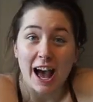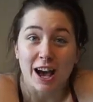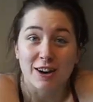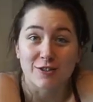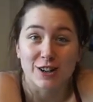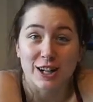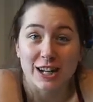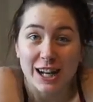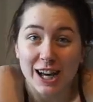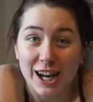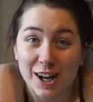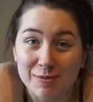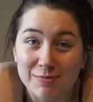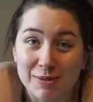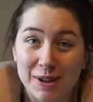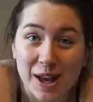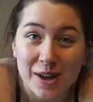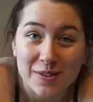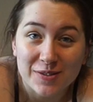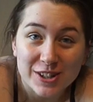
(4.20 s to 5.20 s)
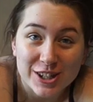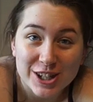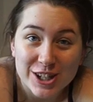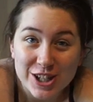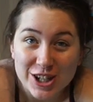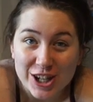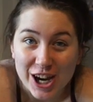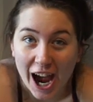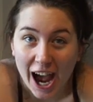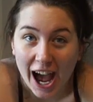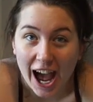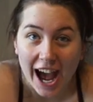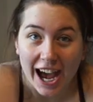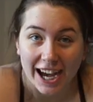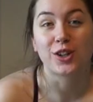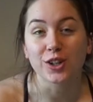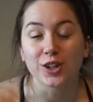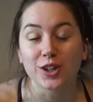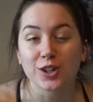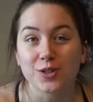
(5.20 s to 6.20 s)
have a little bit of a chat.
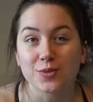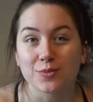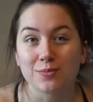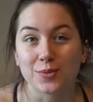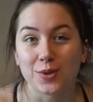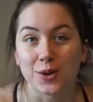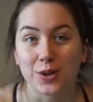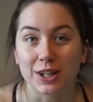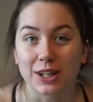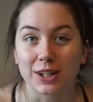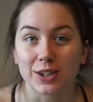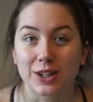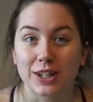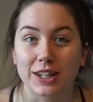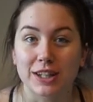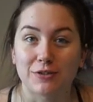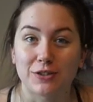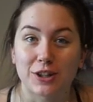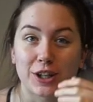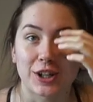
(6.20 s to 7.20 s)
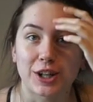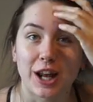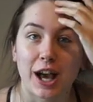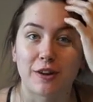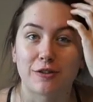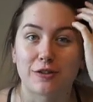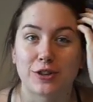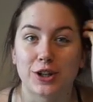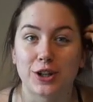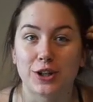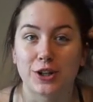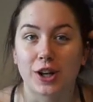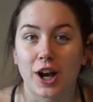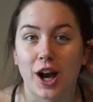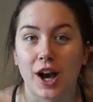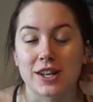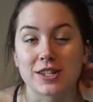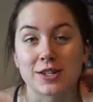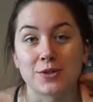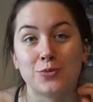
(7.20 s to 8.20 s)
Good morning, good evening, good afternoon
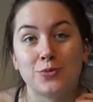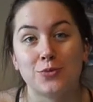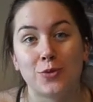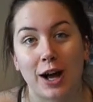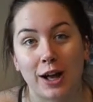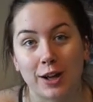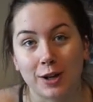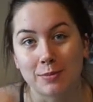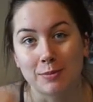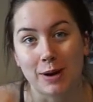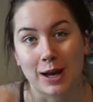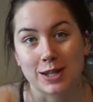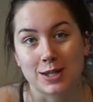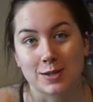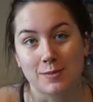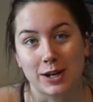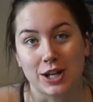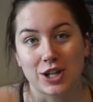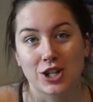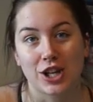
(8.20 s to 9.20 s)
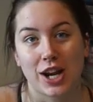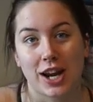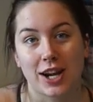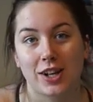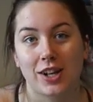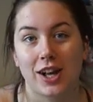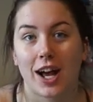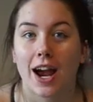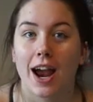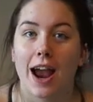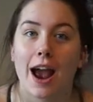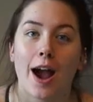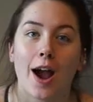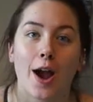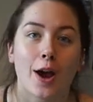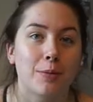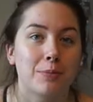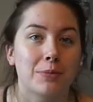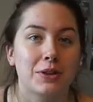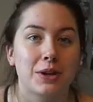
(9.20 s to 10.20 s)
guys, and welcome back to my channel. I
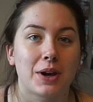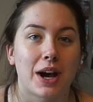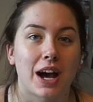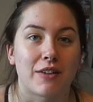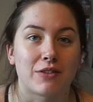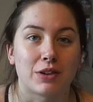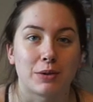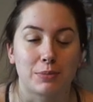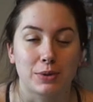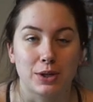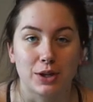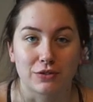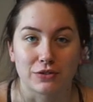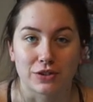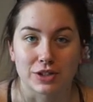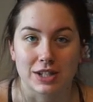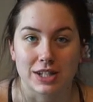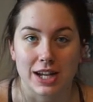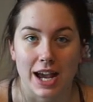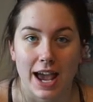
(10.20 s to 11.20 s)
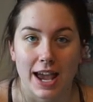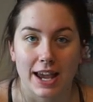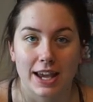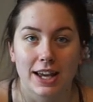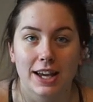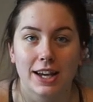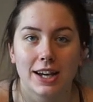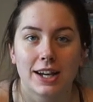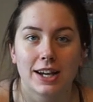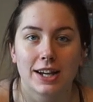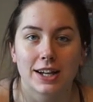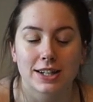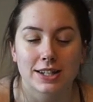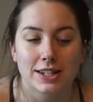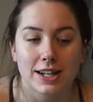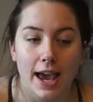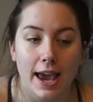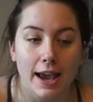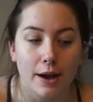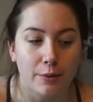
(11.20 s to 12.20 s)
hope that you're having a beautiful day.
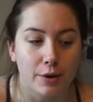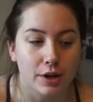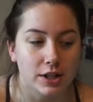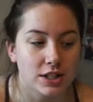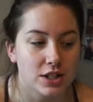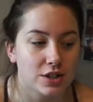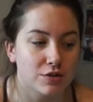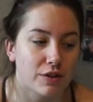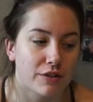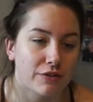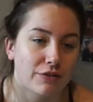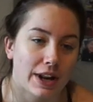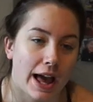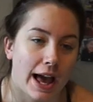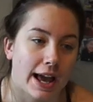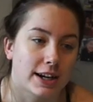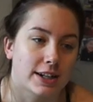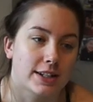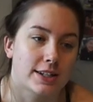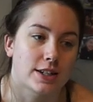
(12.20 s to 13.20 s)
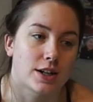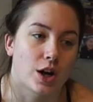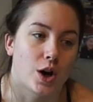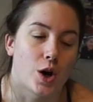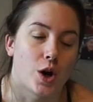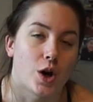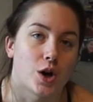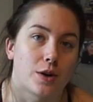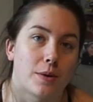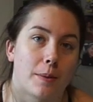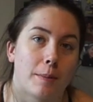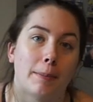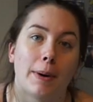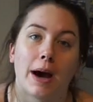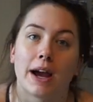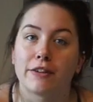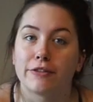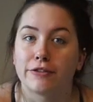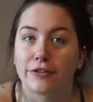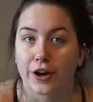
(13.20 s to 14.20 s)
Today I wanted to reflect on
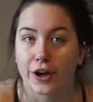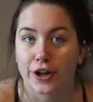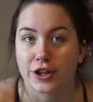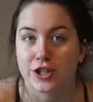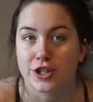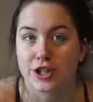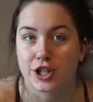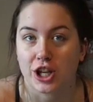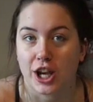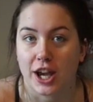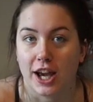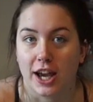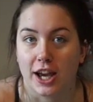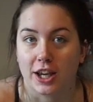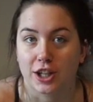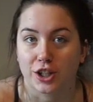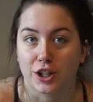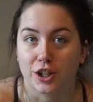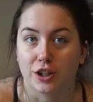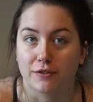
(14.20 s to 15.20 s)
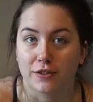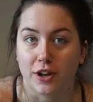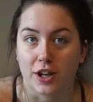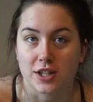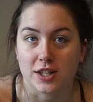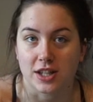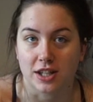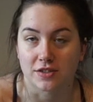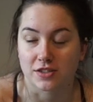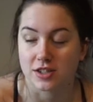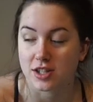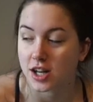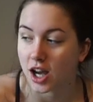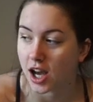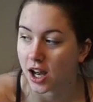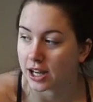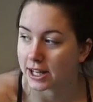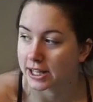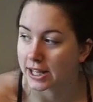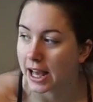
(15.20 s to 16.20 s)
my first year at University of
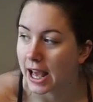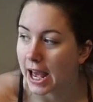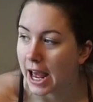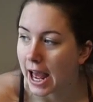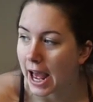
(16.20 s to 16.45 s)
Stirling